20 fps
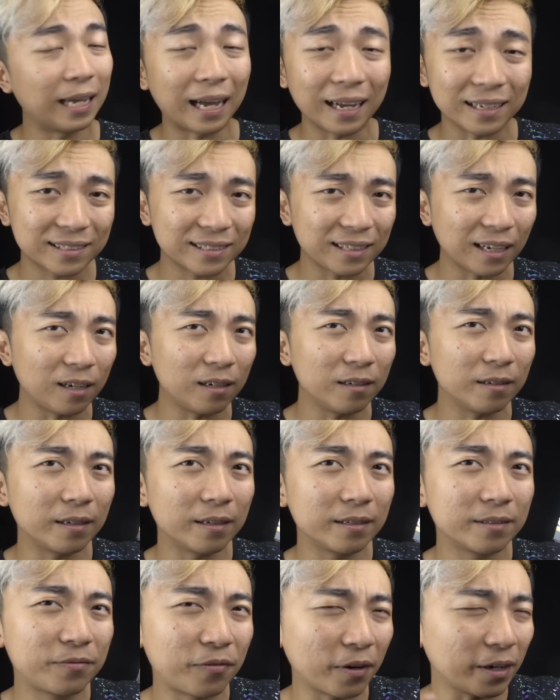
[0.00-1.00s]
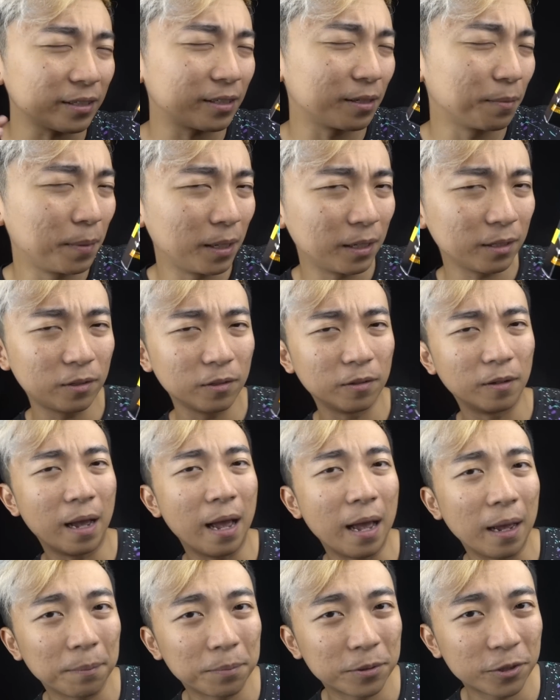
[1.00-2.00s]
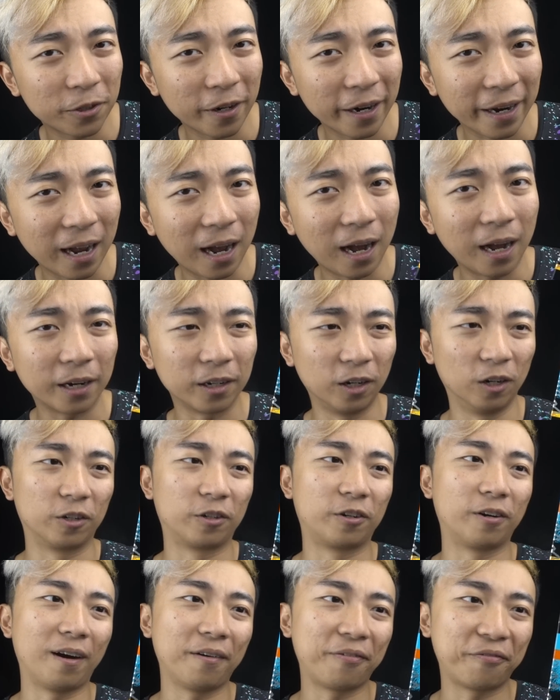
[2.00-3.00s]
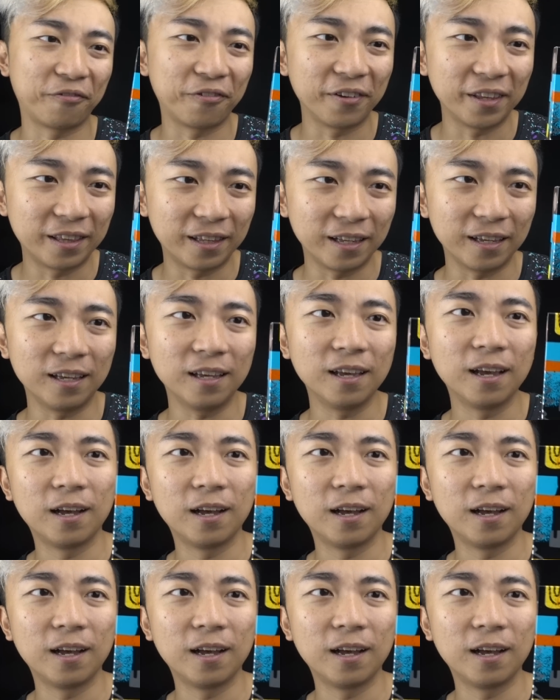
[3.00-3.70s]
The art style is very similar to abstract art or graffiti,